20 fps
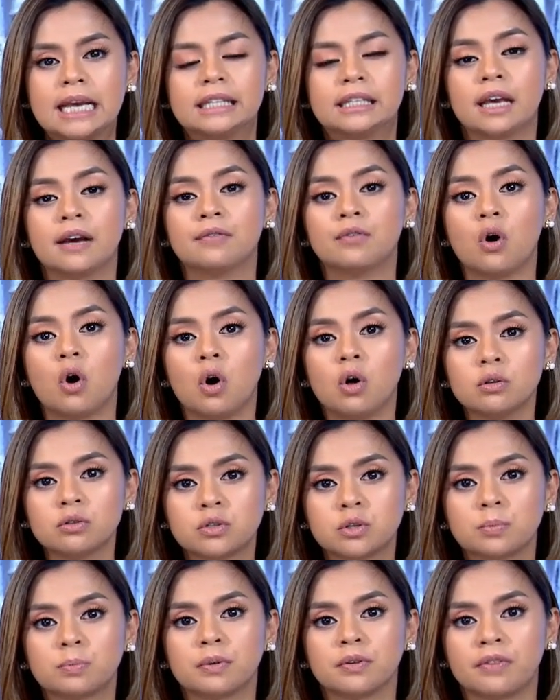they have
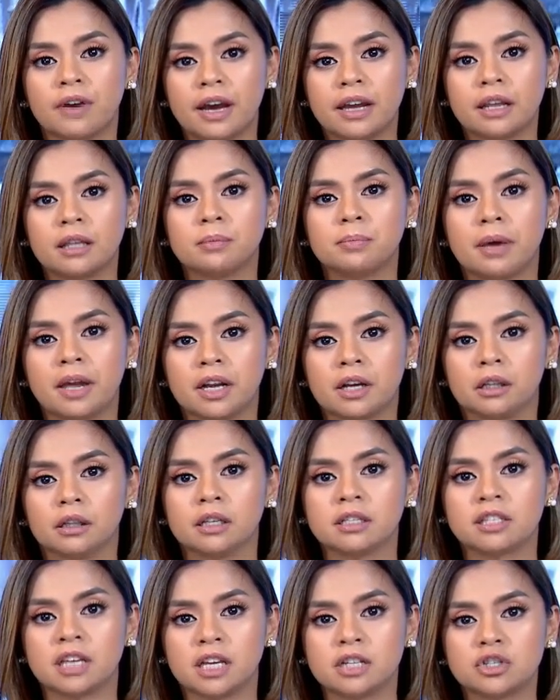also provided medical
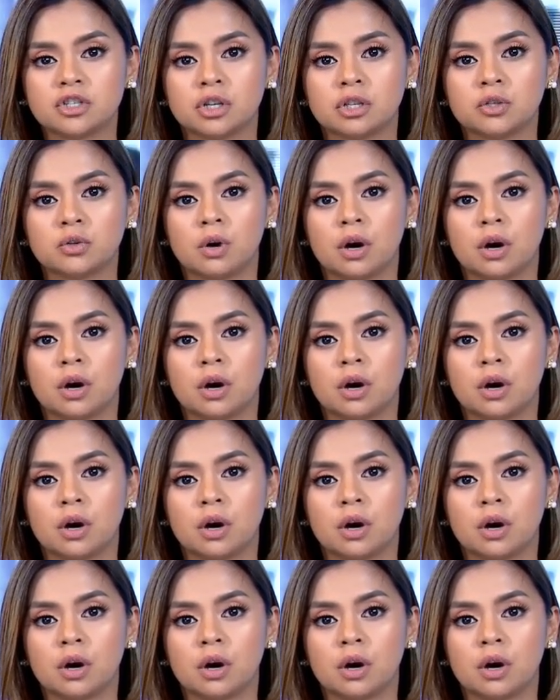attention